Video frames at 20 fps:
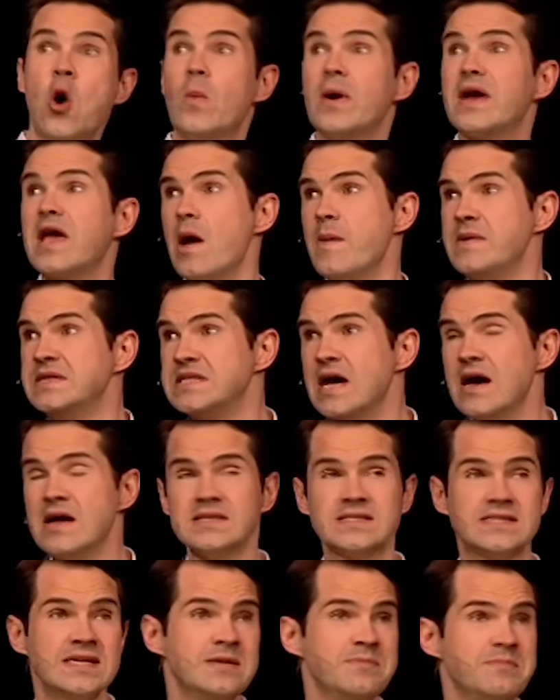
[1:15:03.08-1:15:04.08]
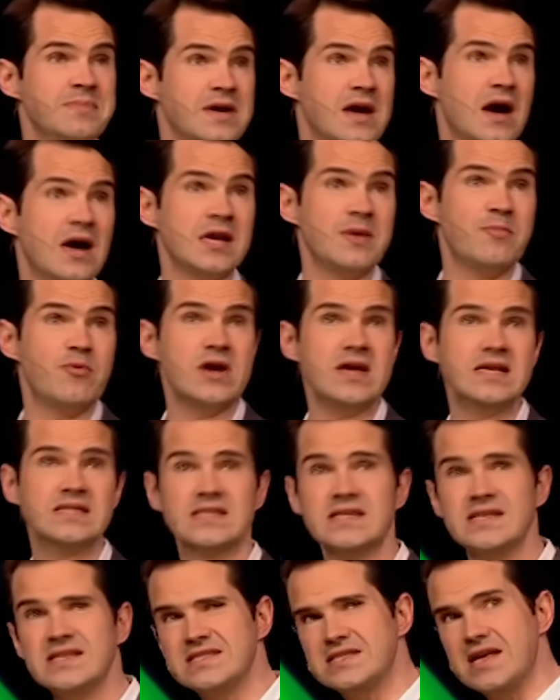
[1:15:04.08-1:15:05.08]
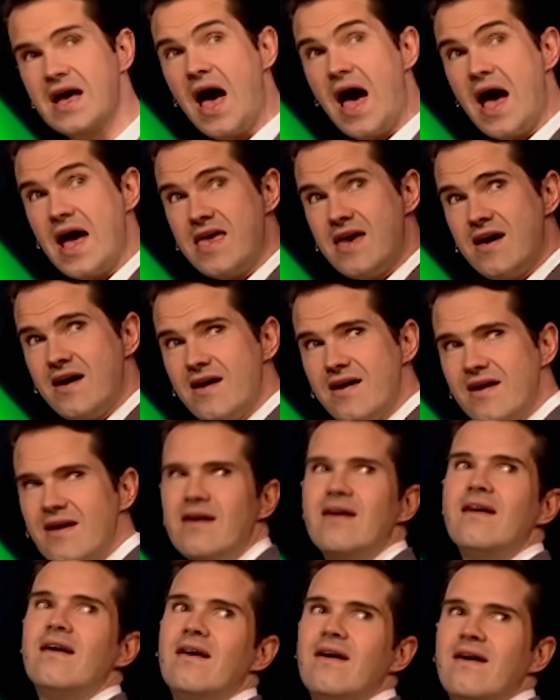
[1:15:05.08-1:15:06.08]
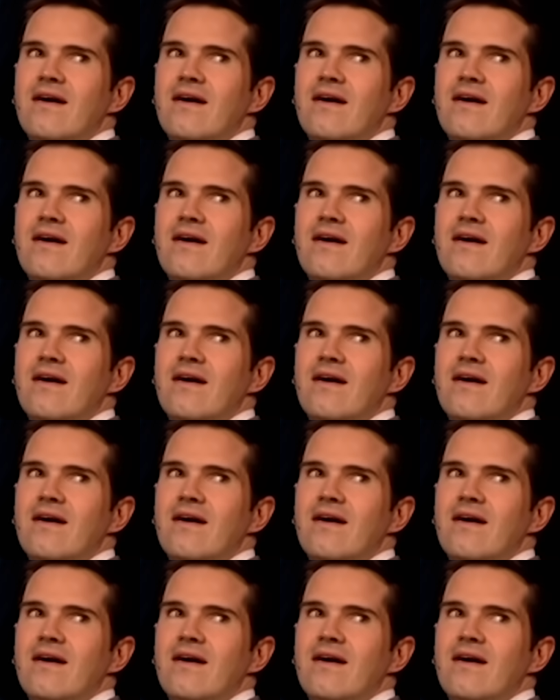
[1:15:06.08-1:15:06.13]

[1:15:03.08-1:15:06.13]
We're going dancing, Bacardi breezes, higher.